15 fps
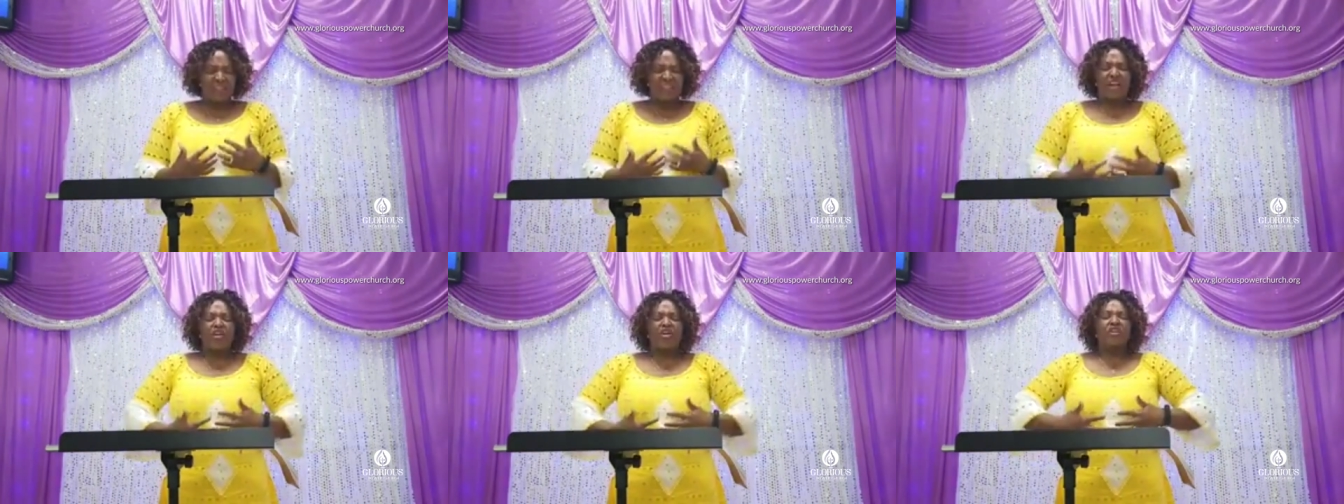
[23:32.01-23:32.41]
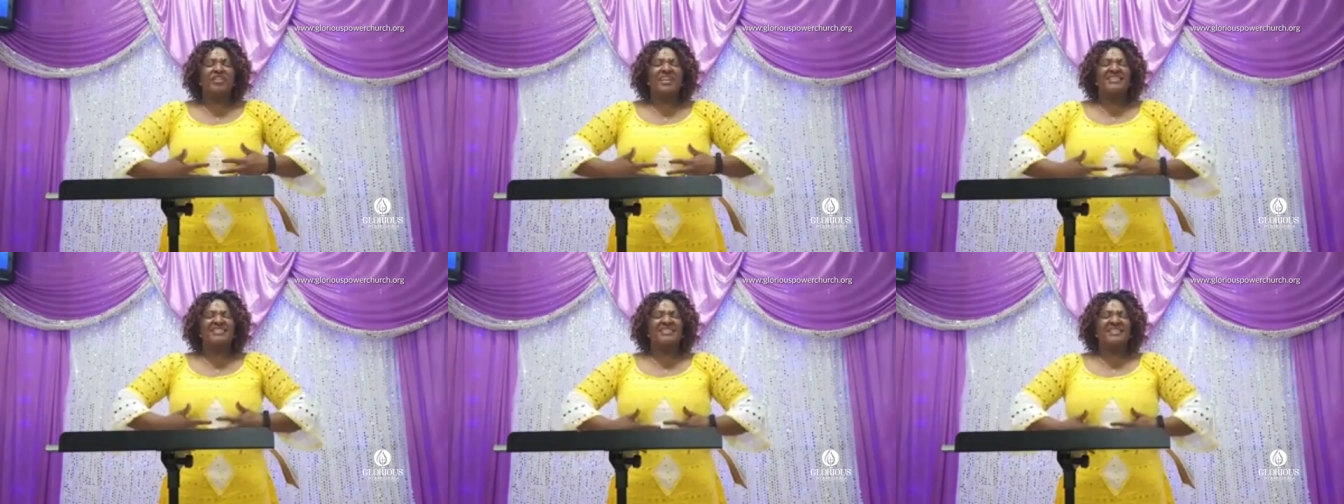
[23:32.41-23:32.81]
The
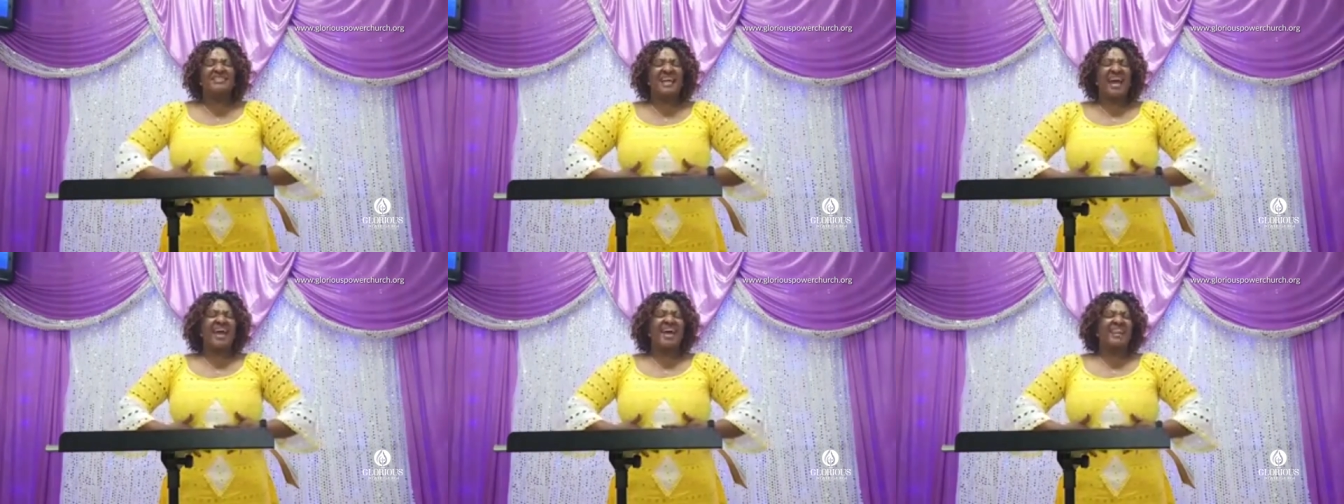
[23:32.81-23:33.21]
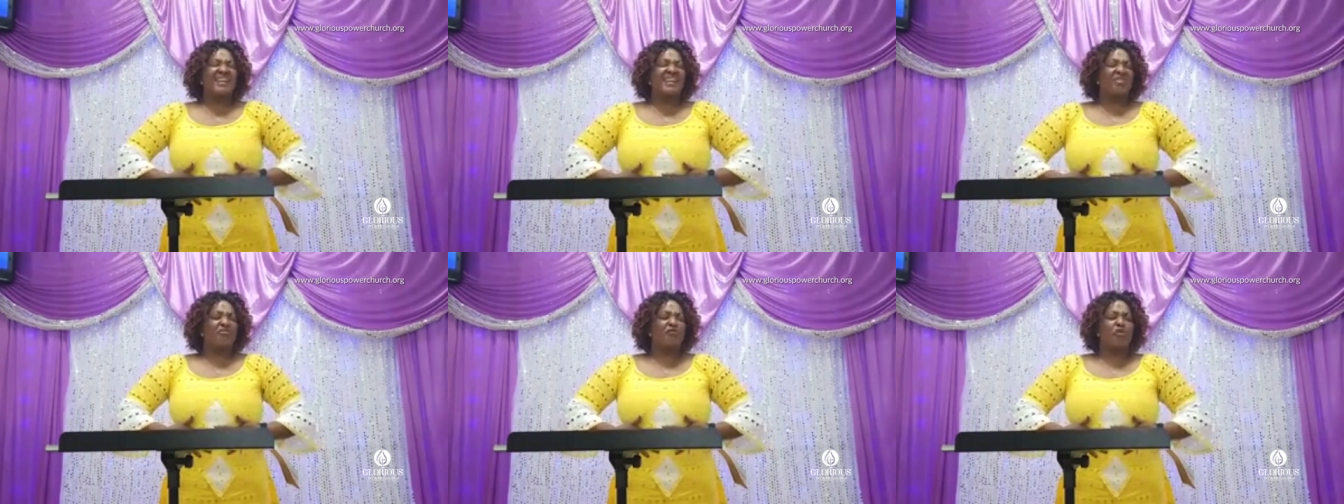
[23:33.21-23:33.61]
Lord is
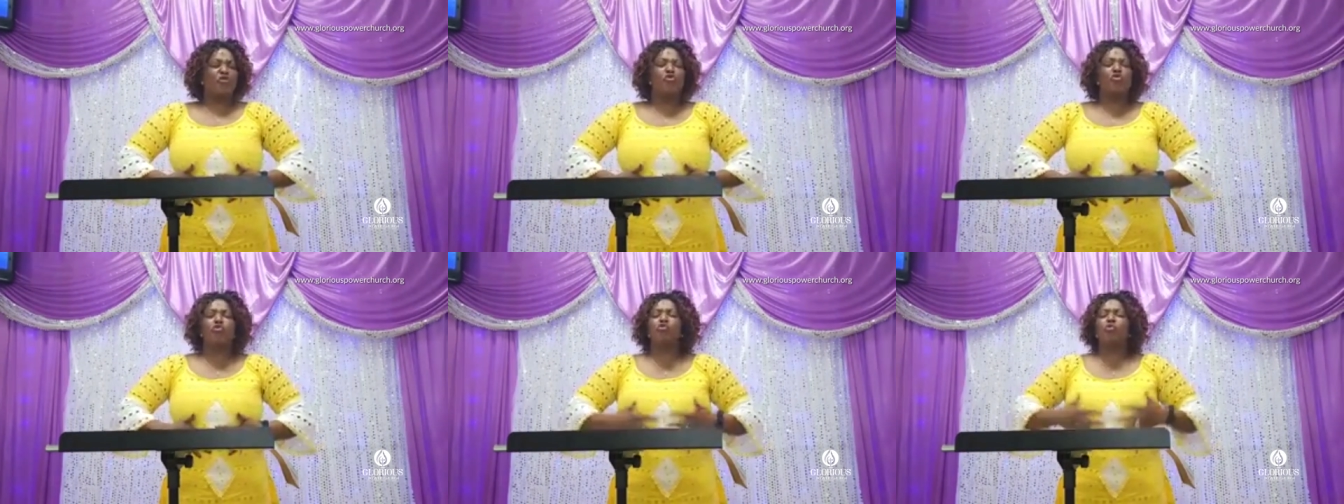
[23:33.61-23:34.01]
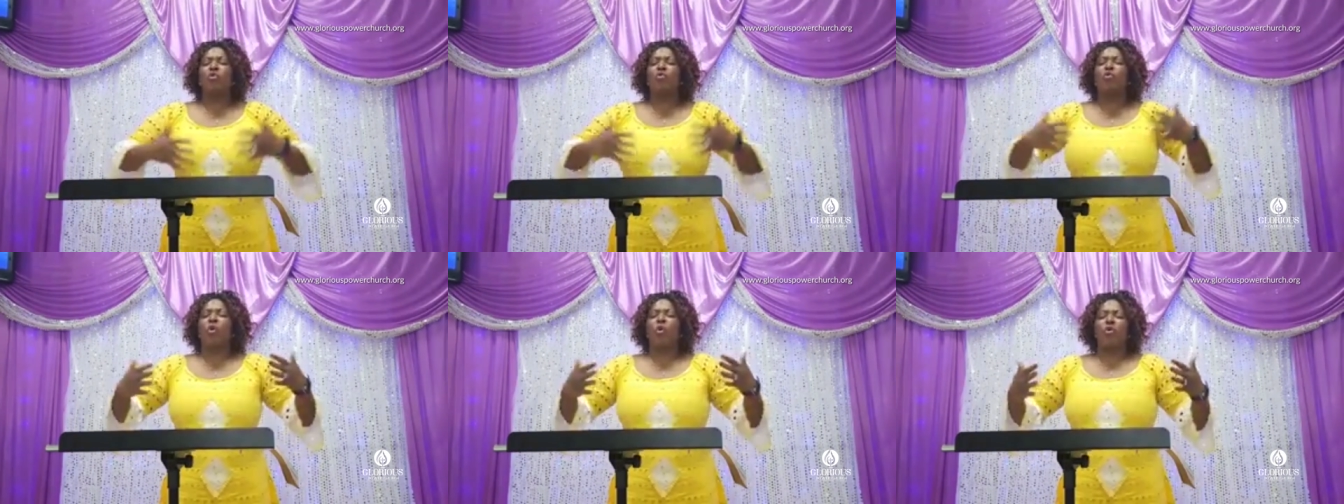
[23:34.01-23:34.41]
desiring for you to
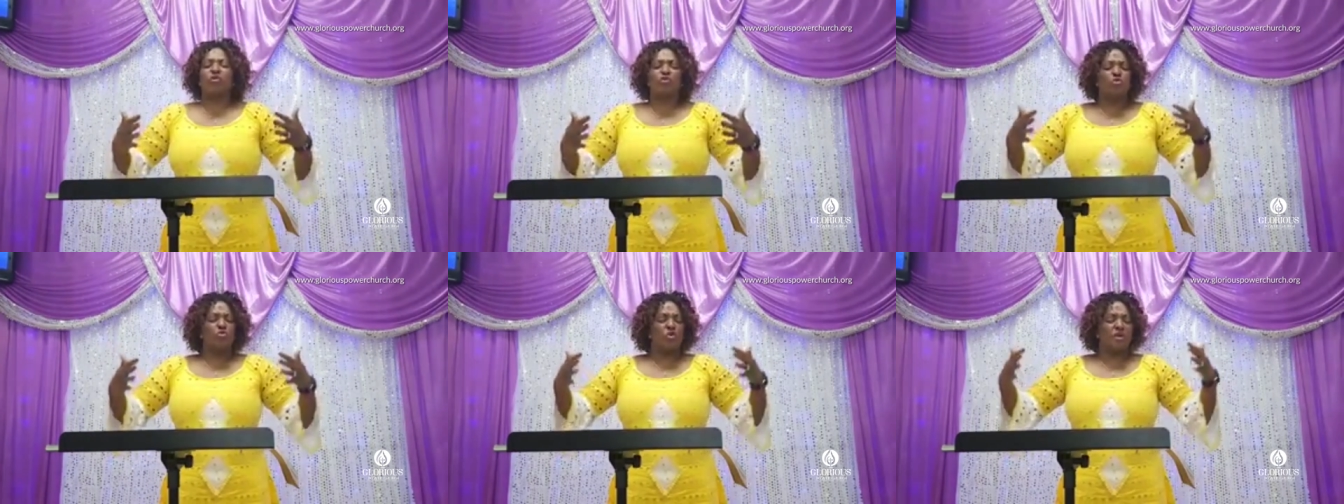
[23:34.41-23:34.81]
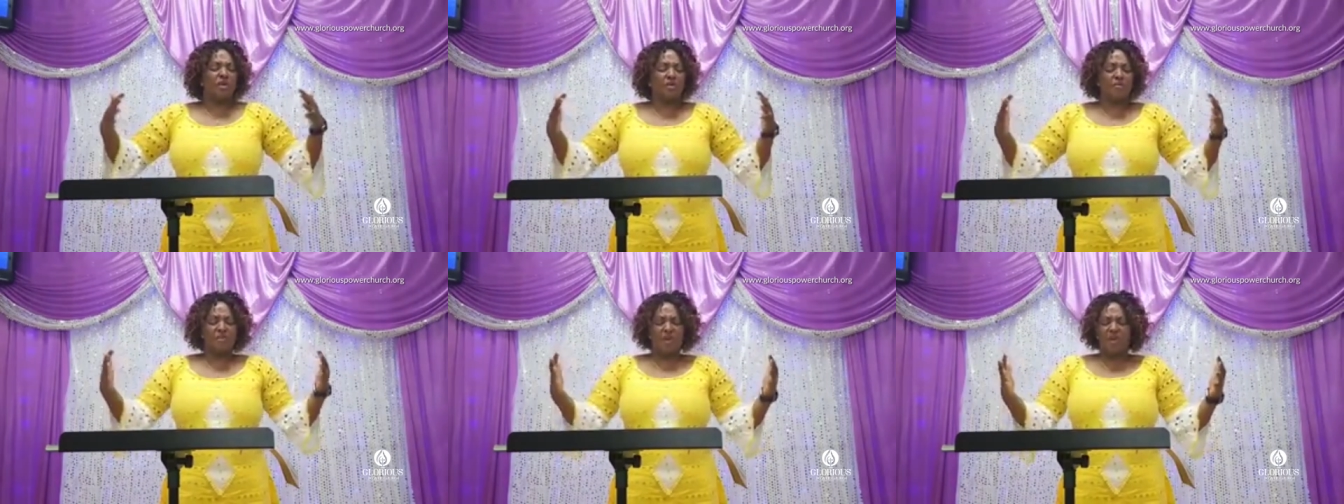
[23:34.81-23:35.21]
go to
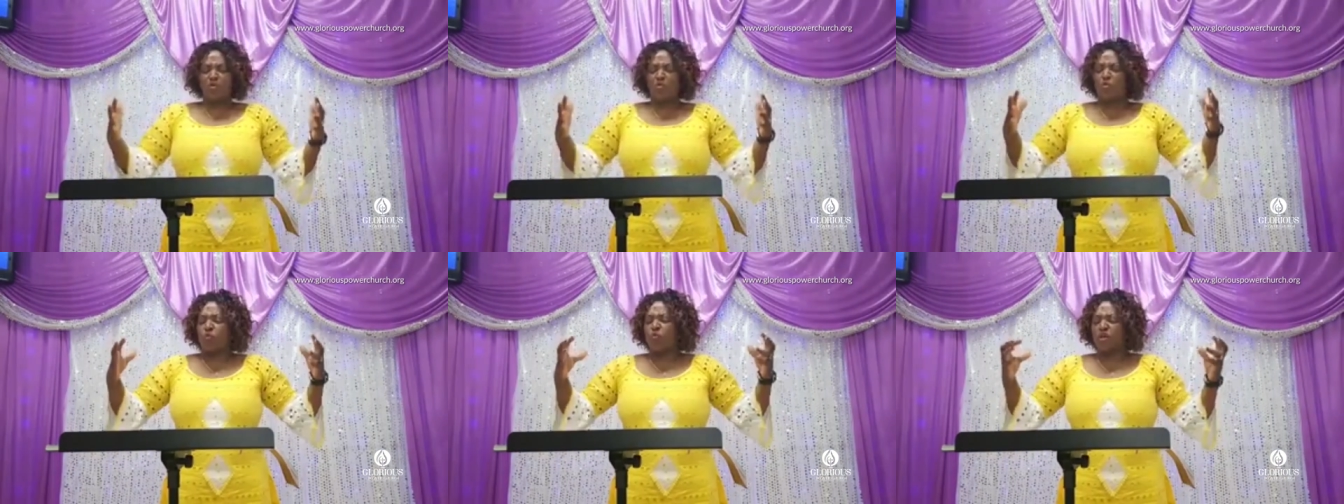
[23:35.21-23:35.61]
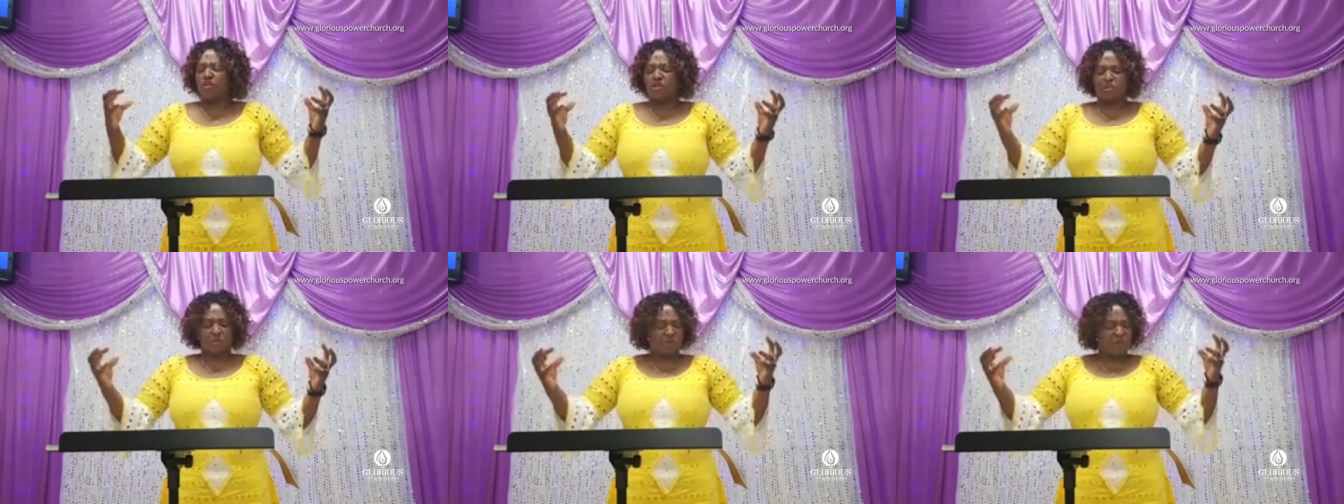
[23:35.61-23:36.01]
Him in
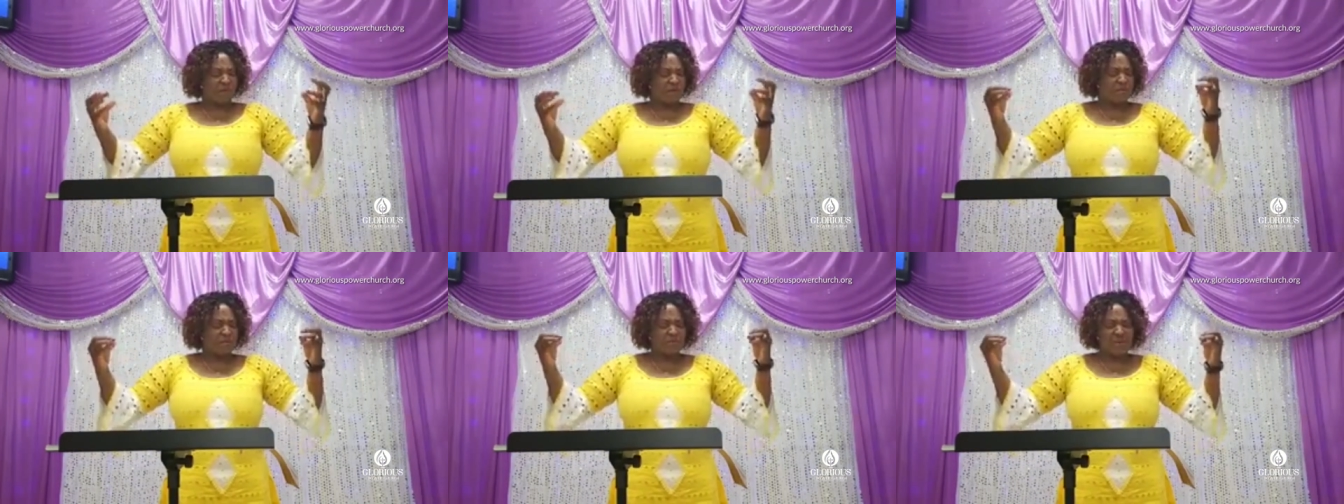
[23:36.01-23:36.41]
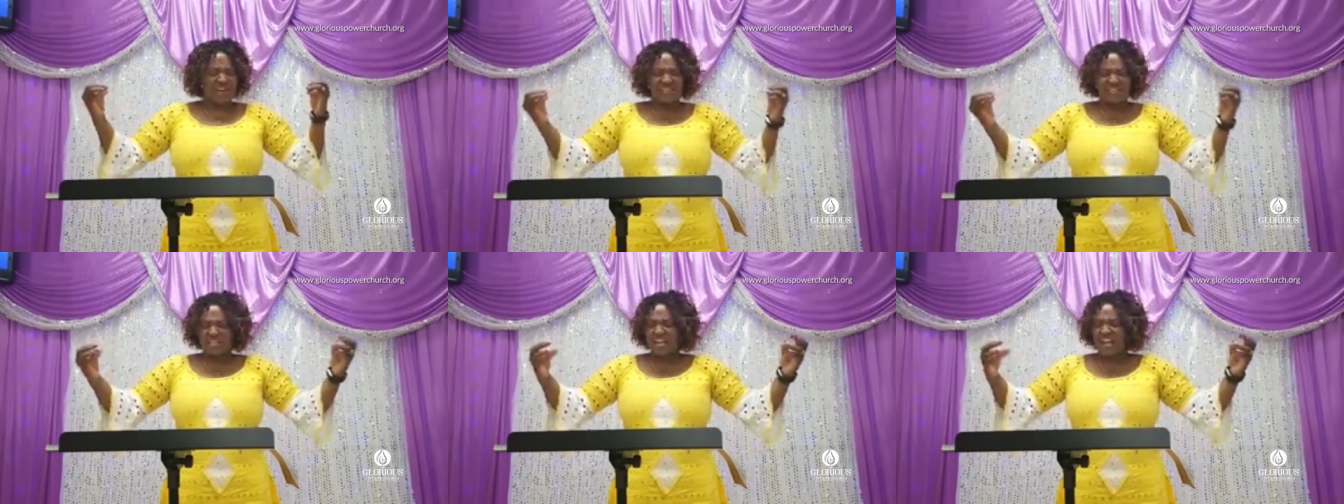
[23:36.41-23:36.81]
worship, in
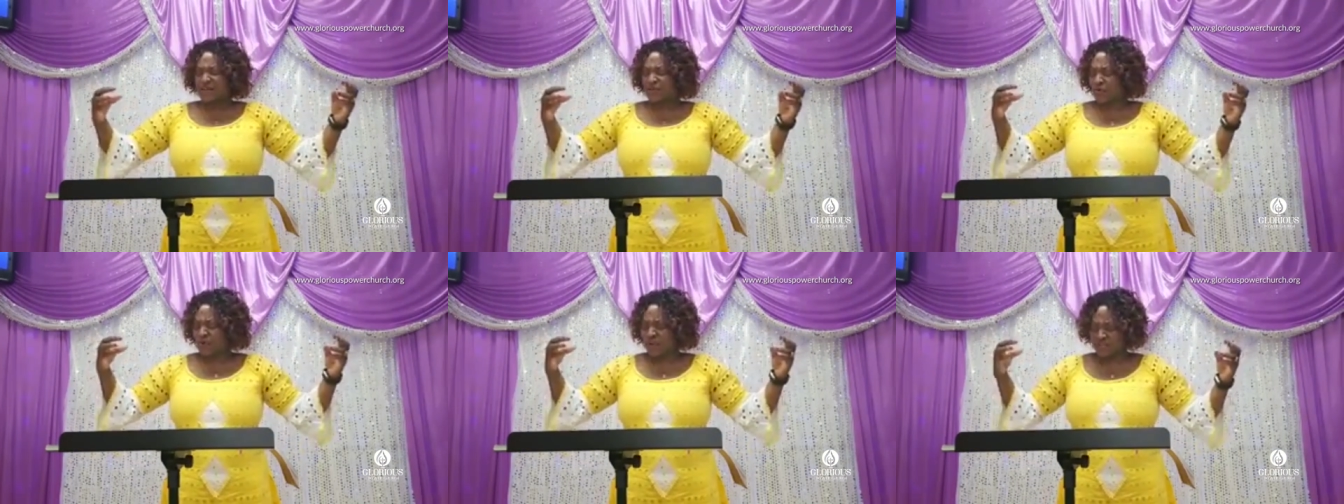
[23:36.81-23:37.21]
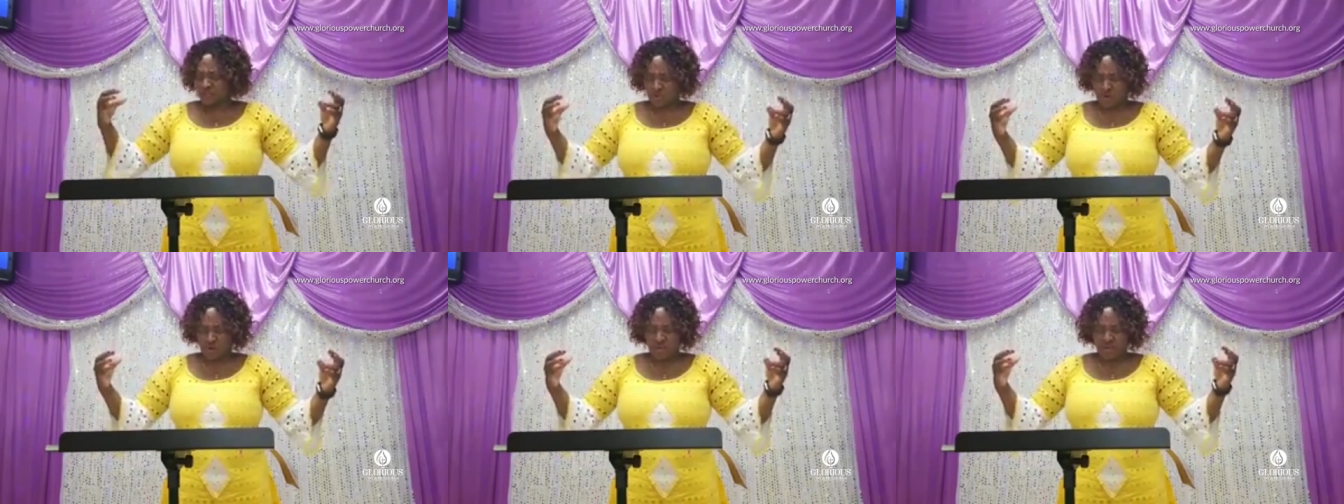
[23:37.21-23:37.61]
praise, in adoration.